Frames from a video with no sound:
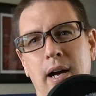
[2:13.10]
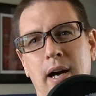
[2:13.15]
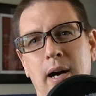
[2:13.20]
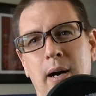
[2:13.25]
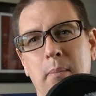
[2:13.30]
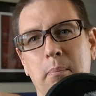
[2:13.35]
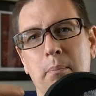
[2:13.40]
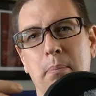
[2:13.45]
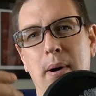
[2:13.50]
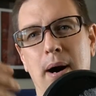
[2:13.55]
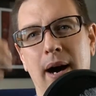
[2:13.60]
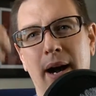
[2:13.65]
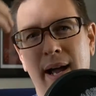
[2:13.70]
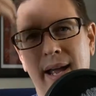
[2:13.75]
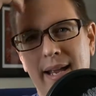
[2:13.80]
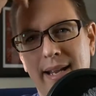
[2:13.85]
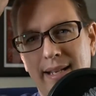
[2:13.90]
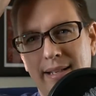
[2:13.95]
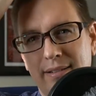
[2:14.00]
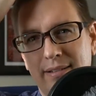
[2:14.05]

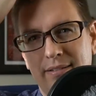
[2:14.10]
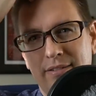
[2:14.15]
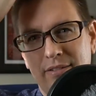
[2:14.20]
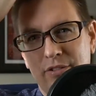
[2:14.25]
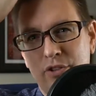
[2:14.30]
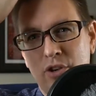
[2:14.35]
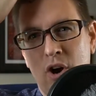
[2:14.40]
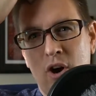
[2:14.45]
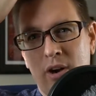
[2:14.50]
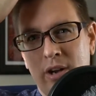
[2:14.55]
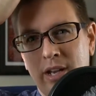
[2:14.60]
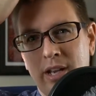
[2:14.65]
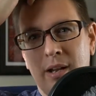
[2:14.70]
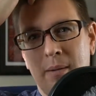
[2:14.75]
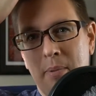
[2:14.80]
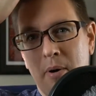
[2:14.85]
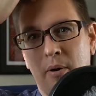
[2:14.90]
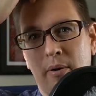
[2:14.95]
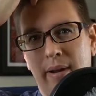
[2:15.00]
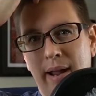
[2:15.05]
by talking
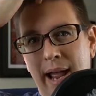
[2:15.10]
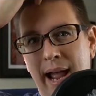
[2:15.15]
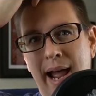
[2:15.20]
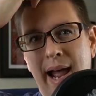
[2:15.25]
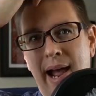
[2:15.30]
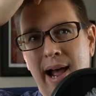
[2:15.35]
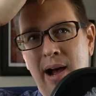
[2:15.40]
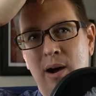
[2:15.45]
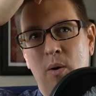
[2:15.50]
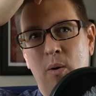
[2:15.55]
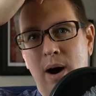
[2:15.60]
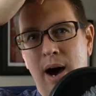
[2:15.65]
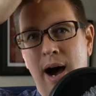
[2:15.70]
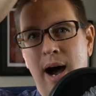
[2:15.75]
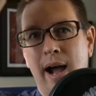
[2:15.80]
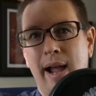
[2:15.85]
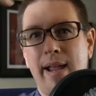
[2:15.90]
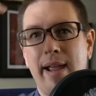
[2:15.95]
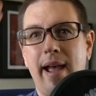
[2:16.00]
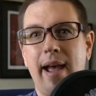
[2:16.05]
about how
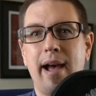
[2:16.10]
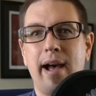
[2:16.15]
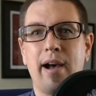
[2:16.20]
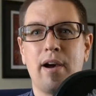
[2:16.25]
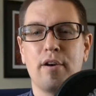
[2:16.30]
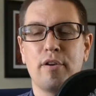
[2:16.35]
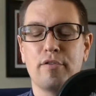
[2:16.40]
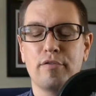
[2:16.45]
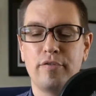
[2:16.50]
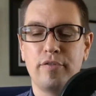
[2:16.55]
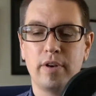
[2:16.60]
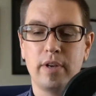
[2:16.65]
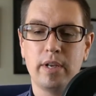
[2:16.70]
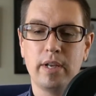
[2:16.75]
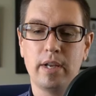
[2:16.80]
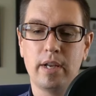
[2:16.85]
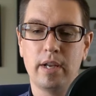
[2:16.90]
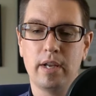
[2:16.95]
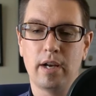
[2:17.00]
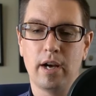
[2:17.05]
I have
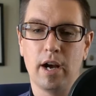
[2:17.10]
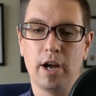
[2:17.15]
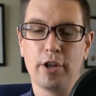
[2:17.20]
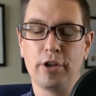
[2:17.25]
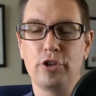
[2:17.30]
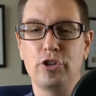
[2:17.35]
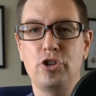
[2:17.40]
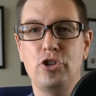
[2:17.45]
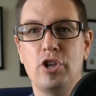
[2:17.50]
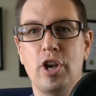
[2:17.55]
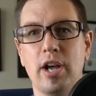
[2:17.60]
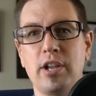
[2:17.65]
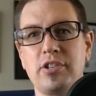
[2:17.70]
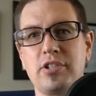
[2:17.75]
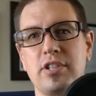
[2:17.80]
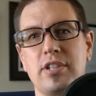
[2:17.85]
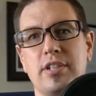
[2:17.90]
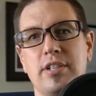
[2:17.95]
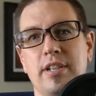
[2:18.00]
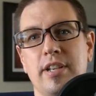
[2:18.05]

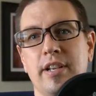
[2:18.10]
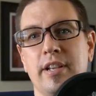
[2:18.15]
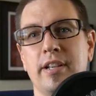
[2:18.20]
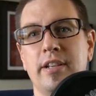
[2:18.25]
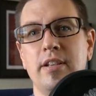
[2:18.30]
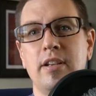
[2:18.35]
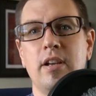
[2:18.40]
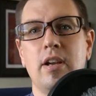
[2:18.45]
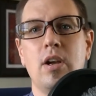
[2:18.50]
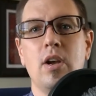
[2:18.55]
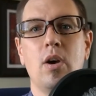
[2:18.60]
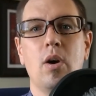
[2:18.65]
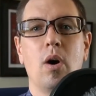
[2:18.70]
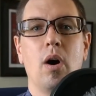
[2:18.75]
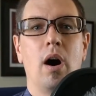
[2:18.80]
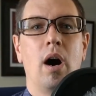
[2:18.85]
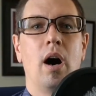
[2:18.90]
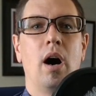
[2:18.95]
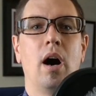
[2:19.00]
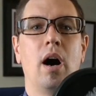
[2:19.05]
adjusted
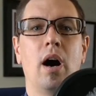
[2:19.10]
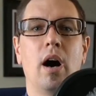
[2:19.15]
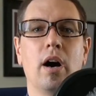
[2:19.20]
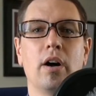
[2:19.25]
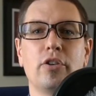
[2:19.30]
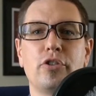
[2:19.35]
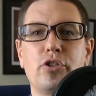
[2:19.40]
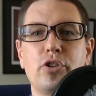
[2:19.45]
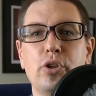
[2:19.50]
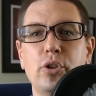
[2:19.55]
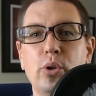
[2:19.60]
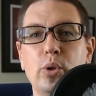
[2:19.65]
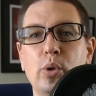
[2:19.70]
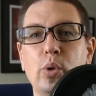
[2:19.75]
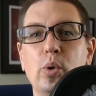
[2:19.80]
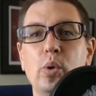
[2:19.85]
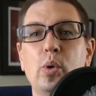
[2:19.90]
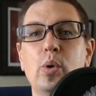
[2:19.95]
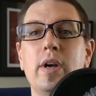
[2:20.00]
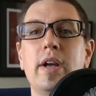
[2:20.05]

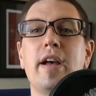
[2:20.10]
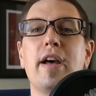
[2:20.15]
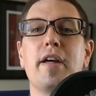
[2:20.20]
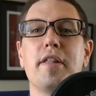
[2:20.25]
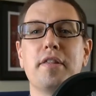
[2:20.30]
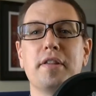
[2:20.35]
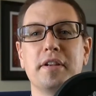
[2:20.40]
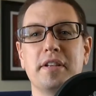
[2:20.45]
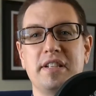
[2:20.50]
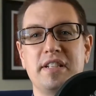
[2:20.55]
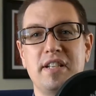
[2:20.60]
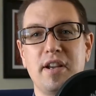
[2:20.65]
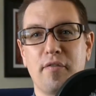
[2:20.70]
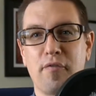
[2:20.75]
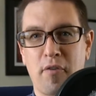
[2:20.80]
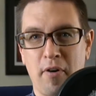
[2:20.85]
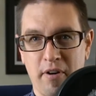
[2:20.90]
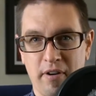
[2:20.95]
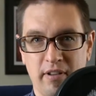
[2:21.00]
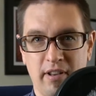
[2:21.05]
to the
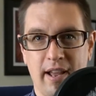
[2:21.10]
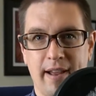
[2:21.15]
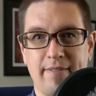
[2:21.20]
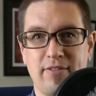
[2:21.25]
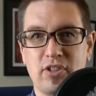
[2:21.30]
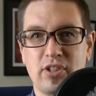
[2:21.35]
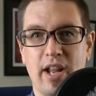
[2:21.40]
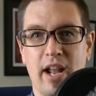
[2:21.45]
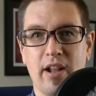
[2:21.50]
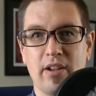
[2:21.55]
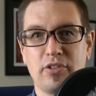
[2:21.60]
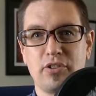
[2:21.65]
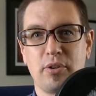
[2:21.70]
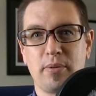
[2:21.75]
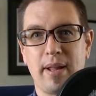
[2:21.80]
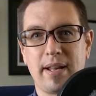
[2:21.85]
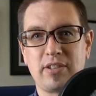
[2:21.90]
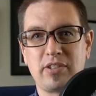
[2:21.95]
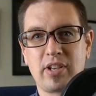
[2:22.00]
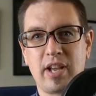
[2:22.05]
different lifestyles. So
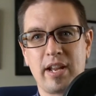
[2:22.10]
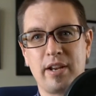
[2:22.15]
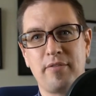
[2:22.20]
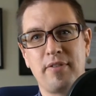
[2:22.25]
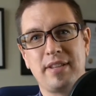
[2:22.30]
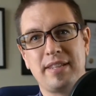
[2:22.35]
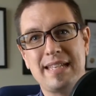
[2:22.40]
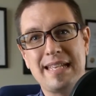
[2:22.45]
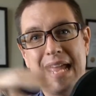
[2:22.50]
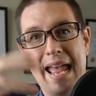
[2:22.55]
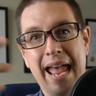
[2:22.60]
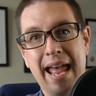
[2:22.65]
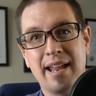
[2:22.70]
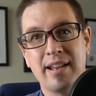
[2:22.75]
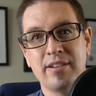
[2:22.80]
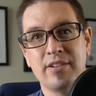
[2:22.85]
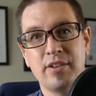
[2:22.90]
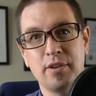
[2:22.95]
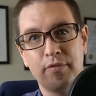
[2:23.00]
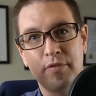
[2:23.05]
that's kind of at the
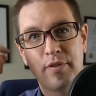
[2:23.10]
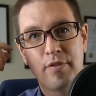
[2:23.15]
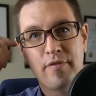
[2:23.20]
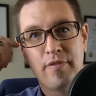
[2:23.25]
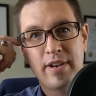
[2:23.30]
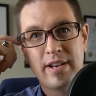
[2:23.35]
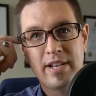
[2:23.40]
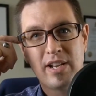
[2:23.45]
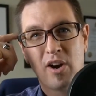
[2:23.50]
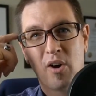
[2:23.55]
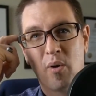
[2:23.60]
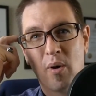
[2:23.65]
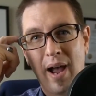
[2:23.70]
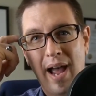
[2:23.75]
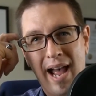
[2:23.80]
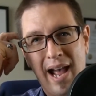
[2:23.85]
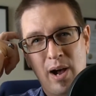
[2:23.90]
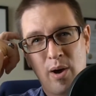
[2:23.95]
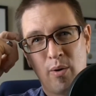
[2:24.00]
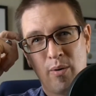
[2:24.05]
end of the video.
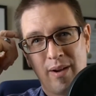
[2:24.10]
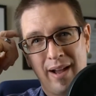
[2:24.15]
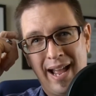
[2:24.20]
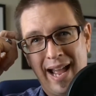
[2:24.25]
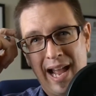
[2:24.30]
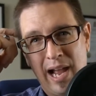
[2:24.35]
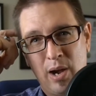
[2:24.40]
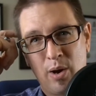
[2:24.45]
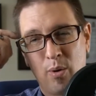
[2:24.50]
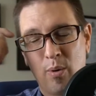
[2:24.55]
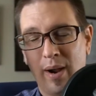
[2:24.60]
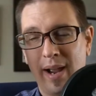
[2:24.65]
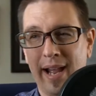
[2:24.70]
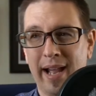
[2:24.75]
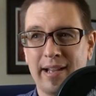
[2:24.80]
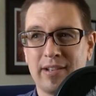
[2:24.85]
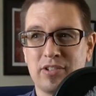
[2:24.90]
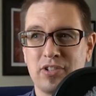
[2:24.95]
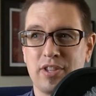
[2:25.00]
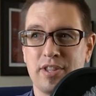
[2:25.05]
How
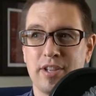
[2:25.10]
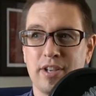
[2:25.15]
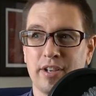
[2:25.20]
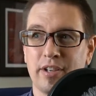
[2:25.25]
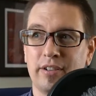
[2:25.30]
has the,